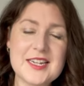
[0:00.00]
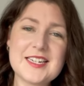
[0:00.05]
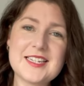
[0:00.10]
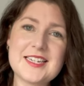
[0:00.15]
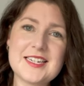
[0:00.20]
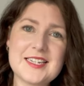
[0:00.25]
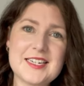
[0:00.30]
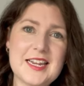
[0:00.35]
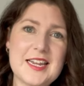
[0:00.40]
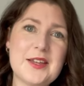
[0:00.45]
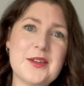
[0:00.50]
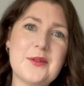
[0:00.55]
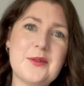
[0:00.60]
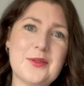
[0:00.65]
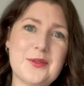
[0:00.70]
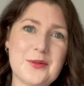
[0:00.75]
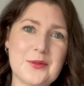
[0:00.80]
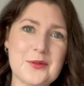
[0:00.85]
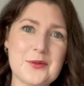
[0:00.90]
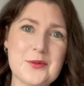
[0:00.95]
to take you
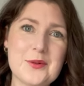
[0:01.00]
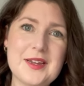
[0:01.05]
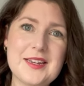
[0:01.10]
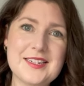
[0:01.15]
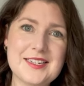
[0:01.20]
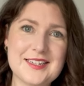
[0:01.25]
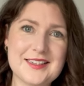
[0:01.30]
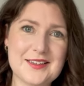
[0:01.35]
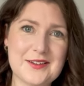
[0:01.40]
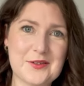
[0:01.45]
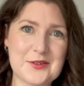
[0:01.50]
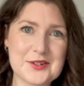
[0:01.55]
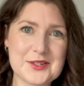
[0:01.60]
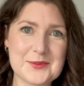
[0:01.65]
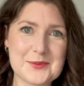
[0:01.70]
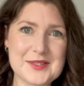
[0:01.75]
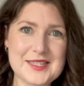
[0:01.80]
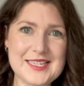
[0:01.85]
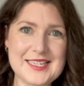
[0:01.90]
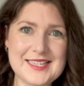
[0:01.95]
through into the
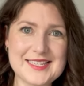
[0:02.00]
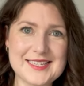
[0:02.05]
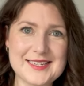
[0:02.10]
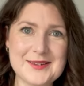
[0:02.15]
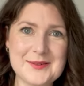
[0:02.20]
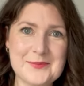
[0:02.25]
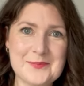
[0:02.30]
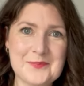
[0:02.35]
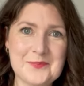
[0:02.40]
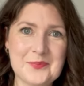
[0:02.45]
autumn season.